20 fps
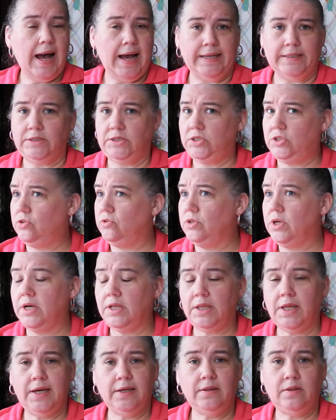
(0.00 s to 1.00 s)
I do
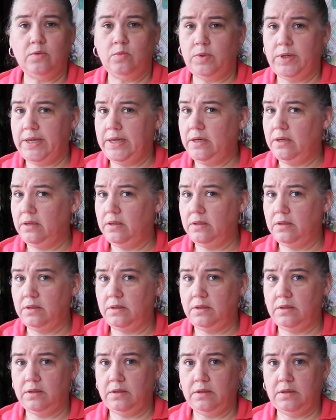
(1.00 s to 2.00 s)
not like the way
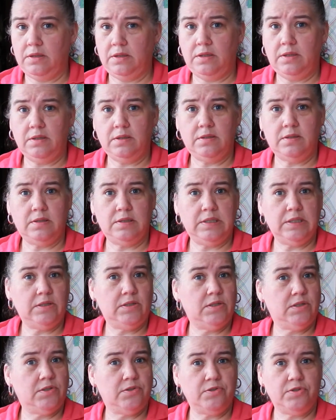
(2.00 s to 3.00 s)
the
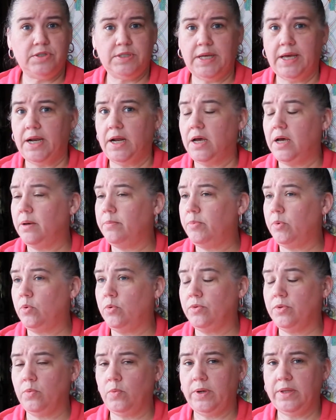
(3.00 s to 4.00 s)
stitches are set up
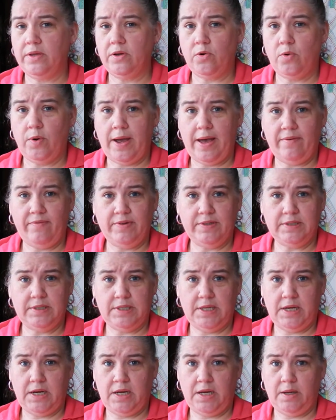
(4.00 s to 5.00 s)
or the way the graph is
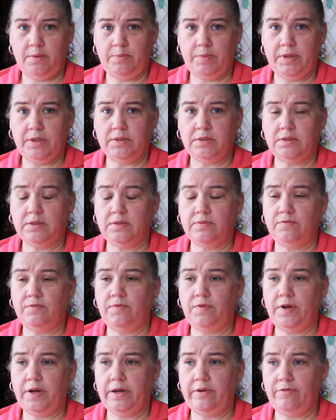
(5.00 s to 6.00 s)
set up. It's
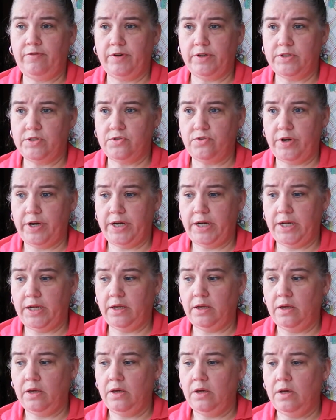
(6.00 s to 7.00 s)
very frustrating.
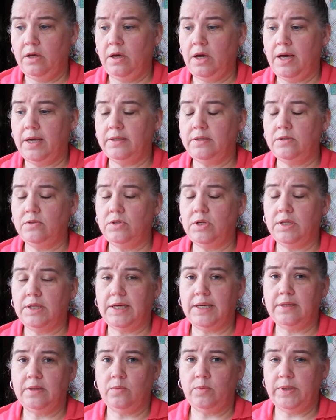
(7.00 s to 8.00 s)
I do not
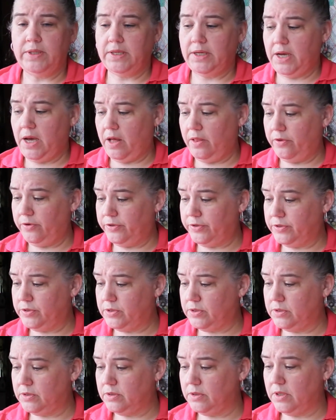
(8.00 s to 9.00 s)
like the way the
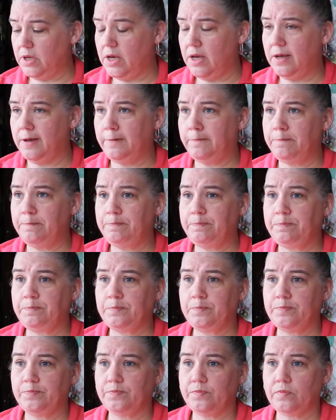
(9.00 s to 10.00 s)
colors um,
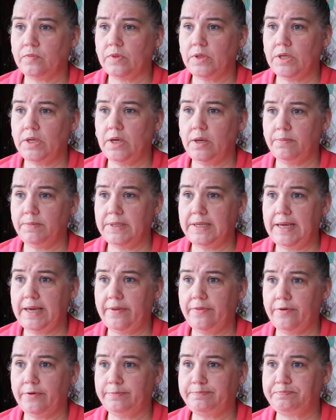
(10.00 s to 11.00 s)
come
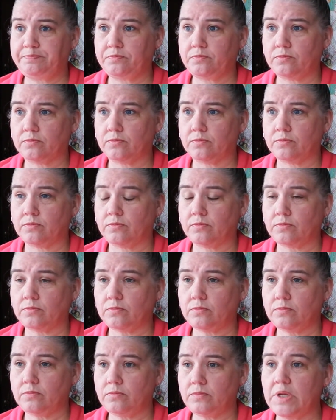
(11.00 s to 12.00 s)
together.
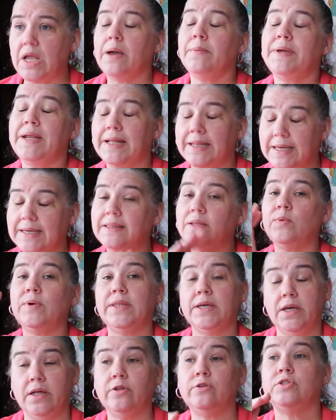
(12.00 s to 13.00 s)
I mean, I like the way
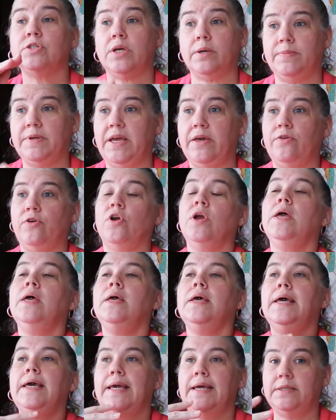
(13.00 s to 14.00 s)
the colors come together.
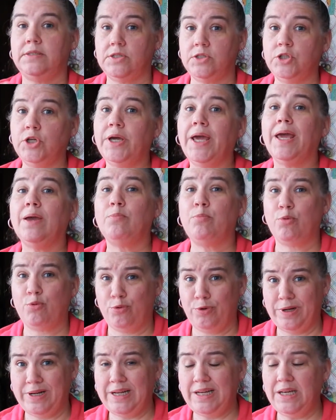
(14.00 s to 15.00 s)
It's looking
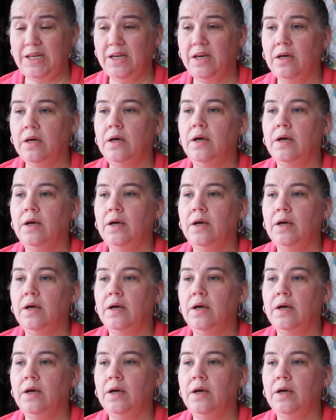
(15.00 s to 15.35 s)
pretty,